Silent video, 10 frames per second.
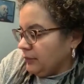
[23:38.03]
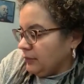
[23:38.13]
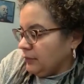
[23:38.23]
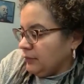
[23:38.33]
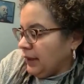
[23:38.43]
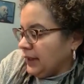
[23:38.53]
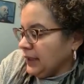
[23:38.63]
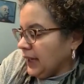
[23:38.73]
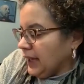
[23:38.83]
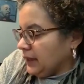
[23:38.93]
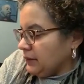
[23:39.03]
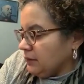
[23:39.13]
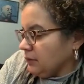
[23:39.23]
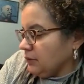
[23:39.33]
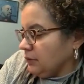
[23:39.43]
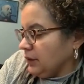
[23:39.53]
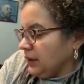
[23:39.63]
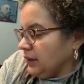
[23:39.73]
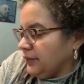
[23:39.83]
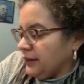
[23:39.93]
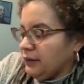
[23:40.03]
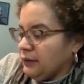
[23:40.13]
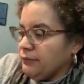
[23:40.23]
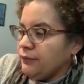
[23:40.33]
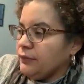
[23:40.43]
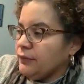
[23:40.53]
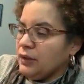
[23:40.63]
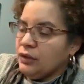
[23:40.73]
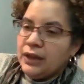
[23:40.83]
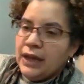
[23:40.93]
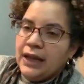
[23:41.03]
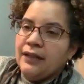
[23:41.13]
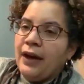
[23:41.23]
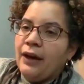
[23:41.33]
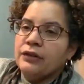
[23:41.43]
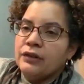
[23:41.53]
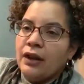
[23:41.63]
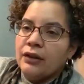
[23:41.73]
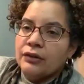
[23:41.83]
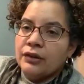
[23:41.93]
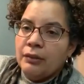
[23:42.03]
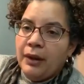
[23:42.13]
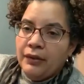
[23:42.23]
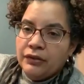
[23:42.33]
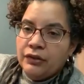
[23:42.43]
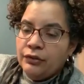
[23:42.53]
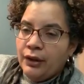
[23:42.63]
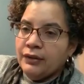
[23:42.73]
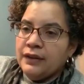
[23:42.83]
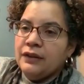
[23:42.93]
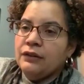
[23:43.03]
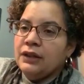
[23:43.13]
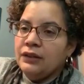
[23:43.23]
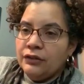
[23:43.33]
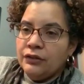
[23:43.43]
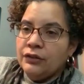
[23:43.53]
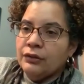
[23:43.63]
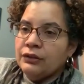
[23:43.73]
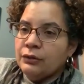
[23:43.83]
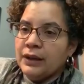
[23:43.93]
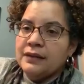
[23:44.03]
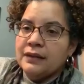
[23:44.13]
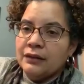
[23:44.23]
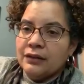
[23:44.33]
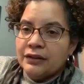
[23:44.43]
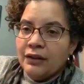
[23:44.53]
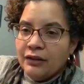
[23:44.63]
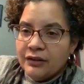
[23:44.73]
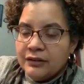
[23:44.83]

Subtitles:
Medicaid with, you're getting $1,000 a month to do everything you need to do as one single adult.